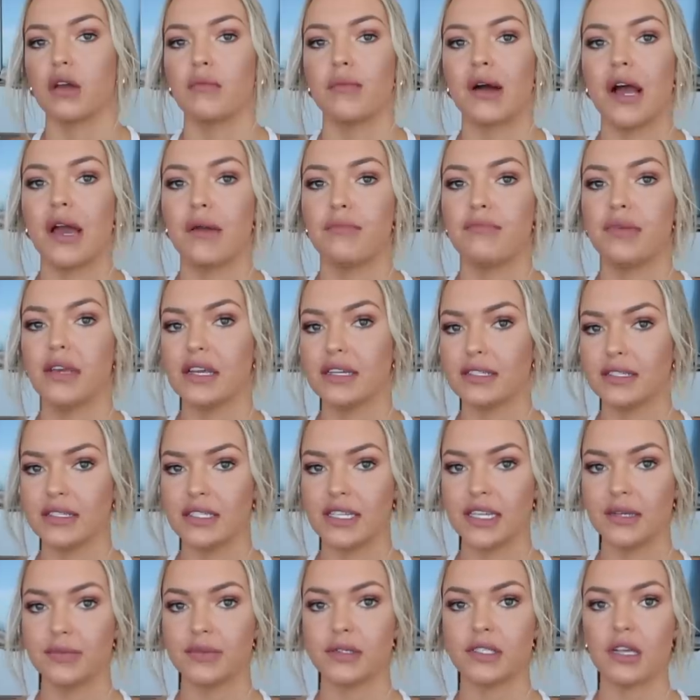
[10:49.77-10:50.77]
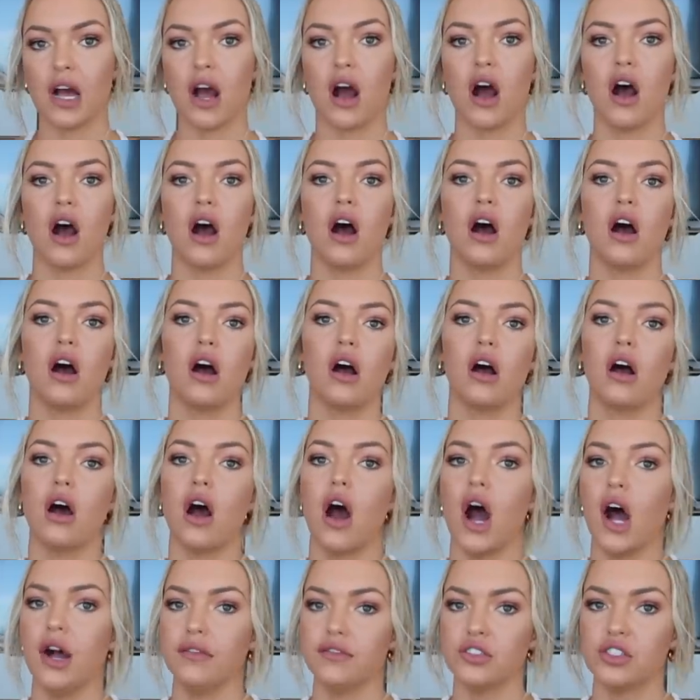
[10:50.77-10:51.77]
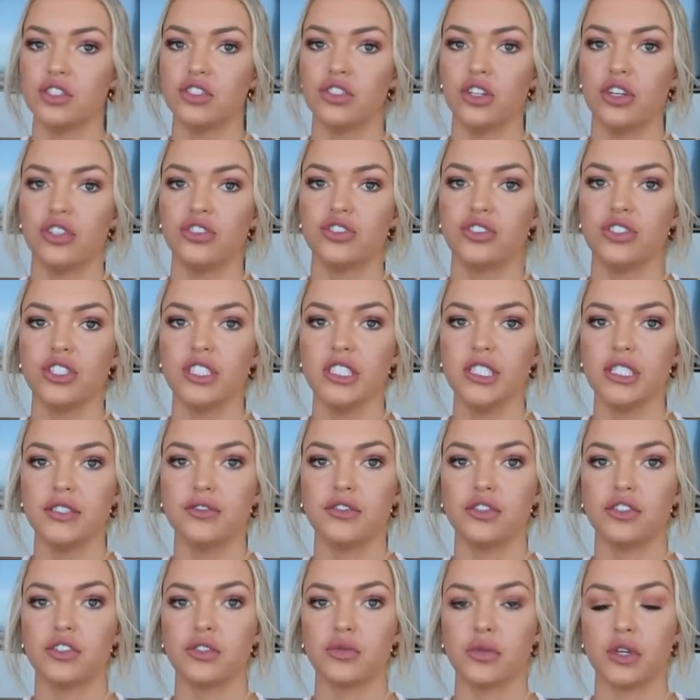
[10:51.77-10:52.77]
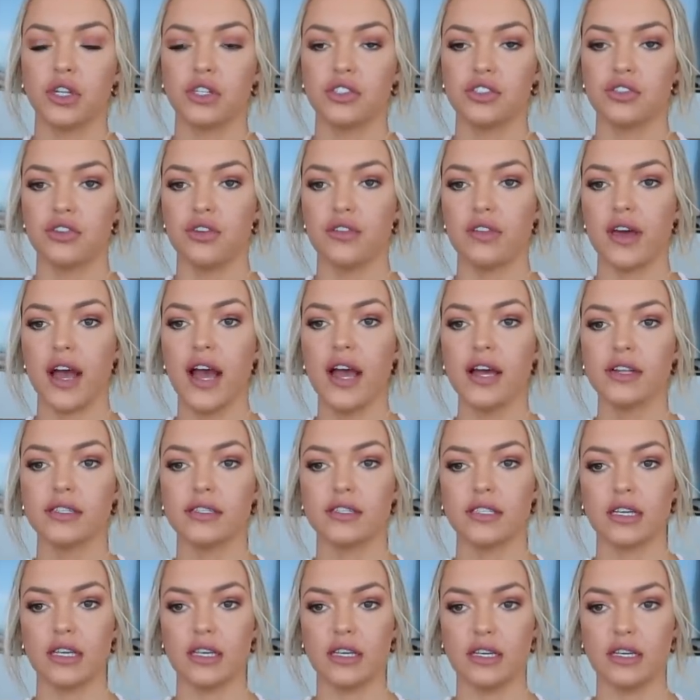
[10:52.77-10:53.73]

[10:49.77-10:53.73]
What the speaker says: My biggest tips are after surgery, if you're just wanting to know that,